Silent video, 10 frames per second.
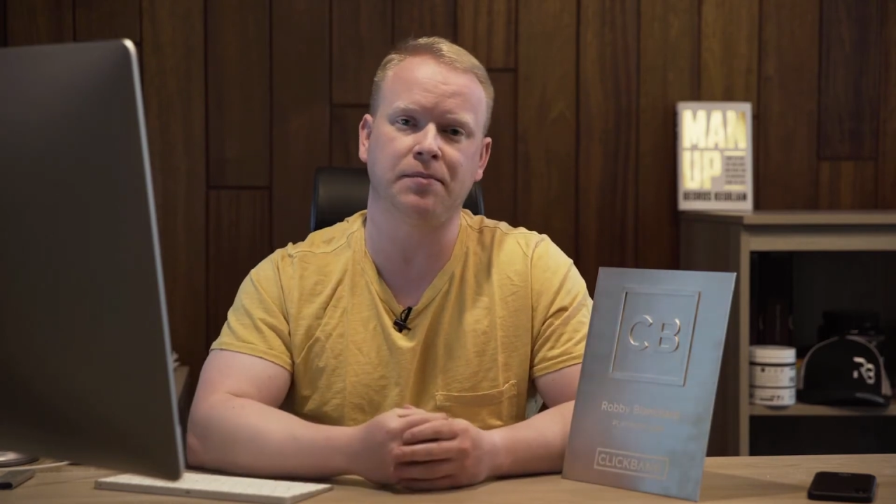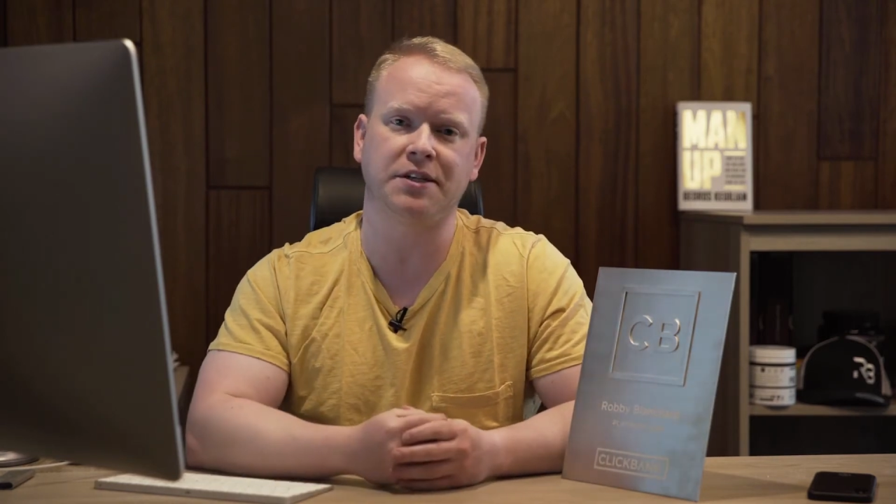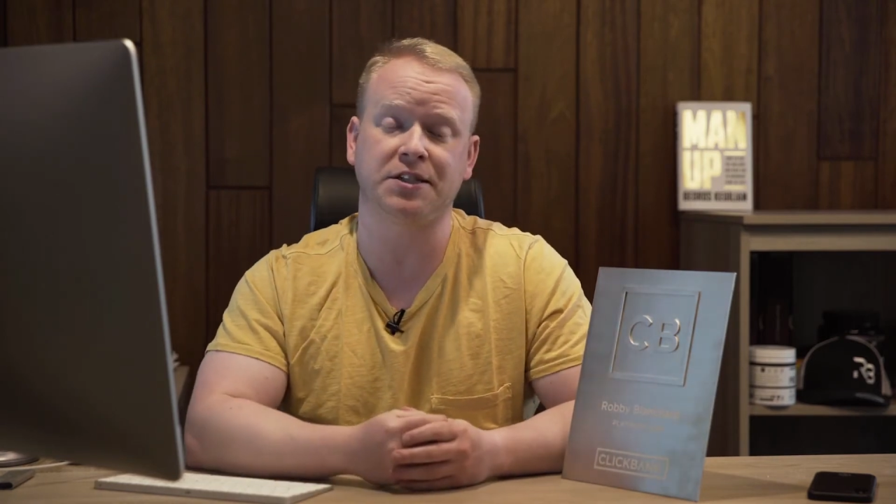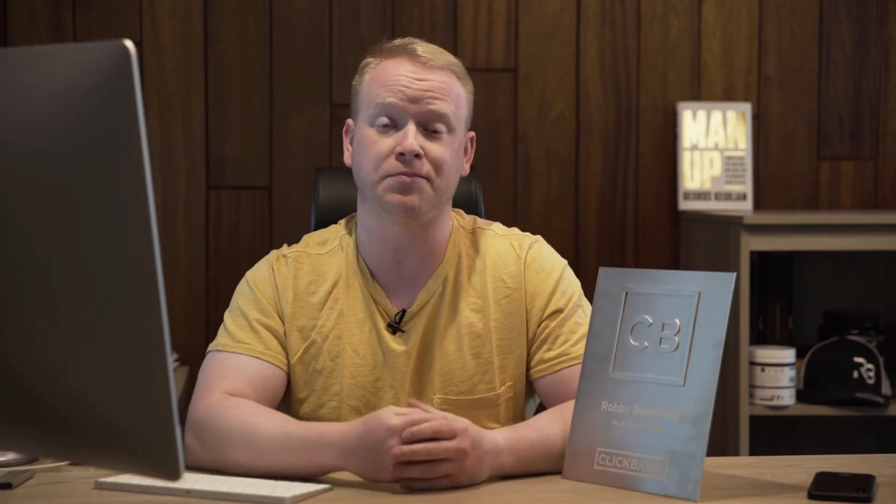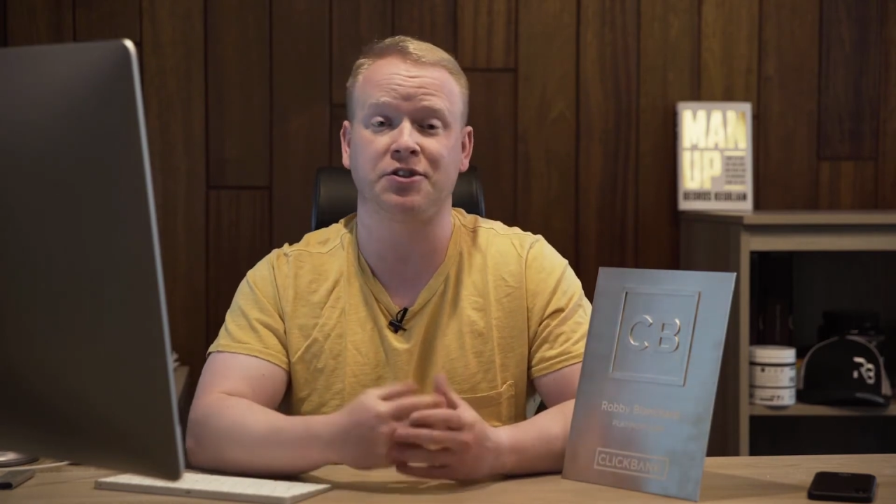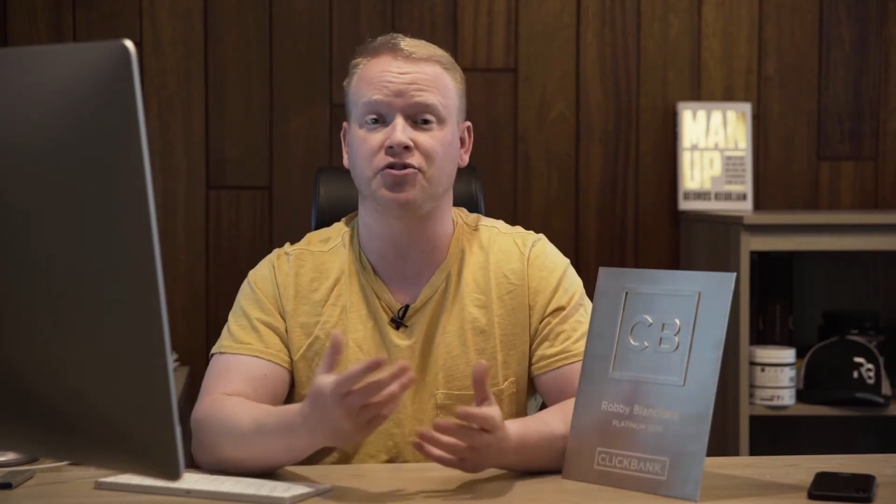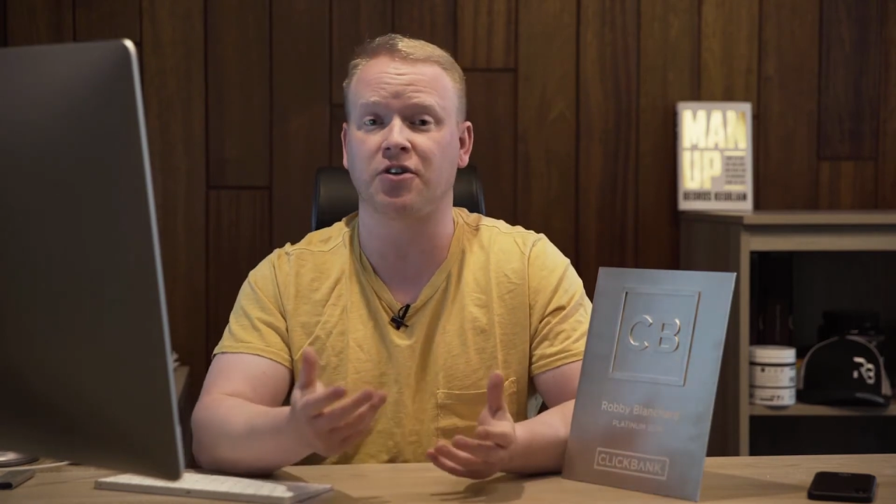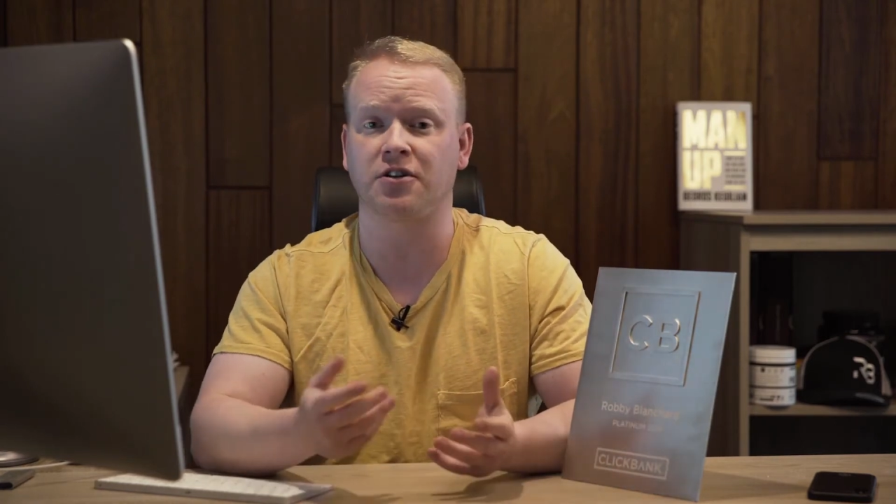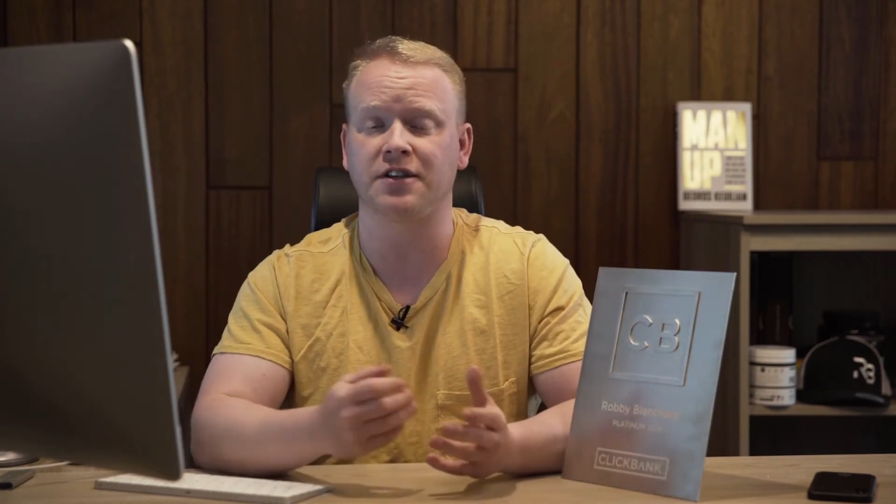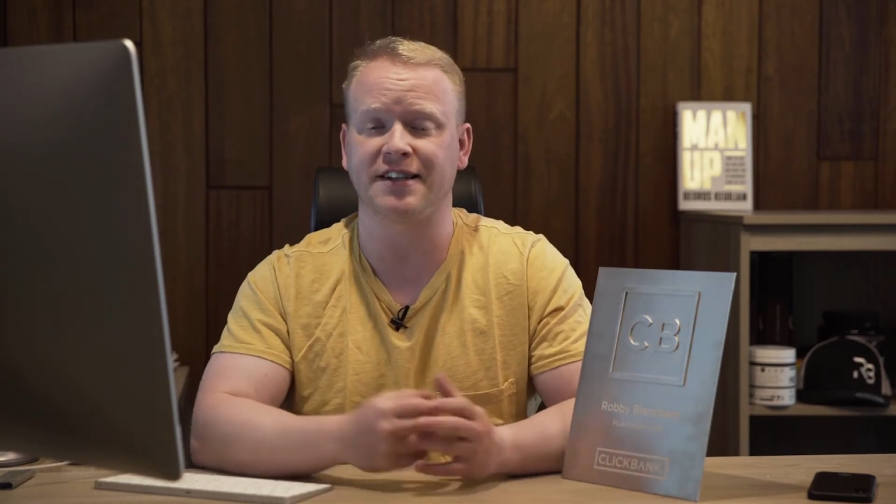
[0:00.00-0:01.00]
business but
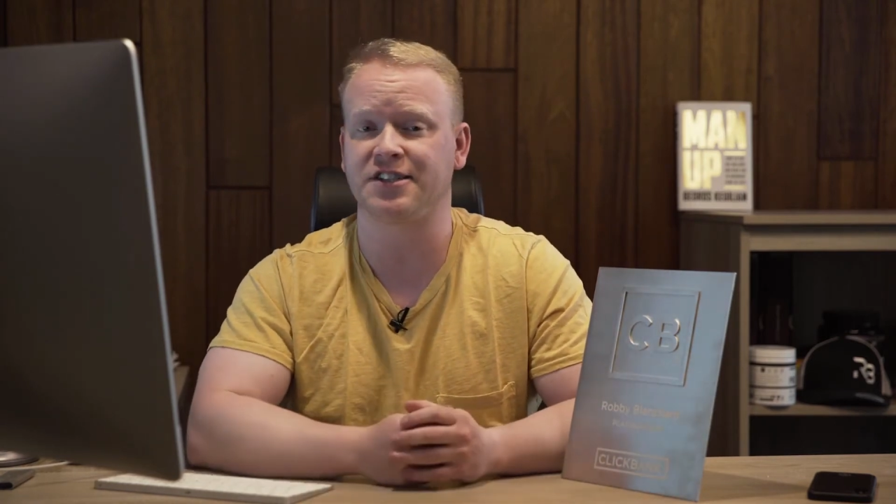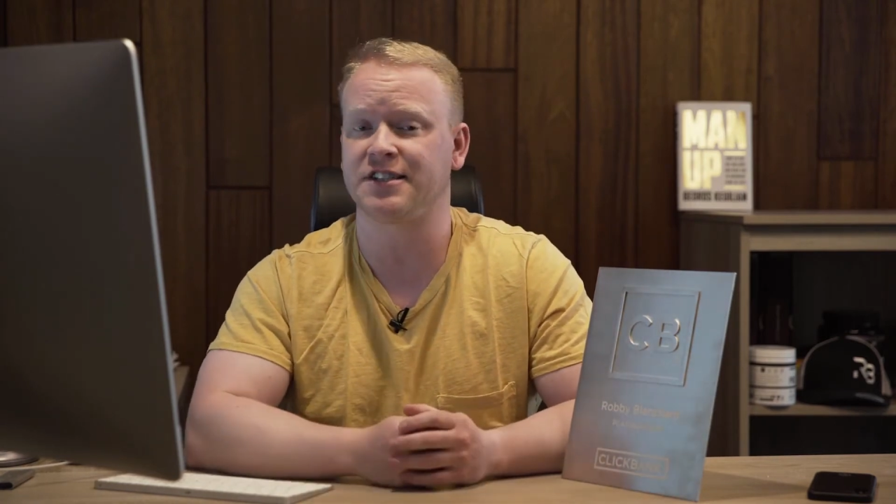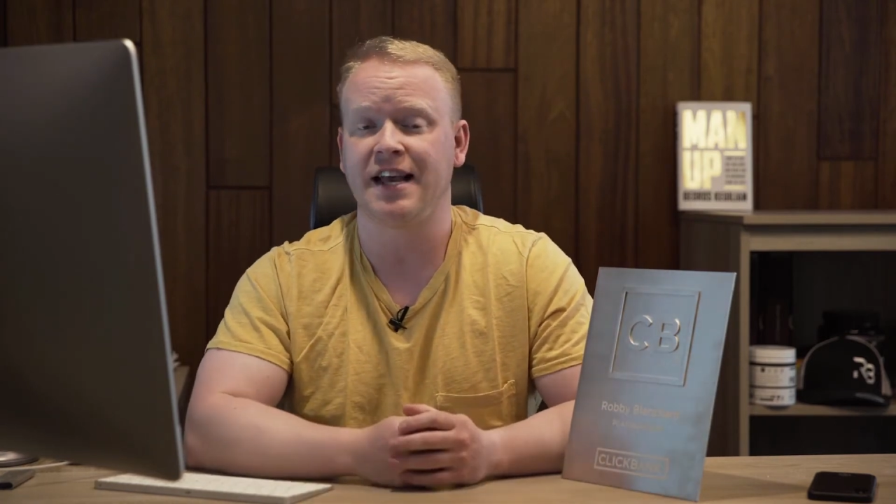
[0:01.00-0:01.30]
struggled and just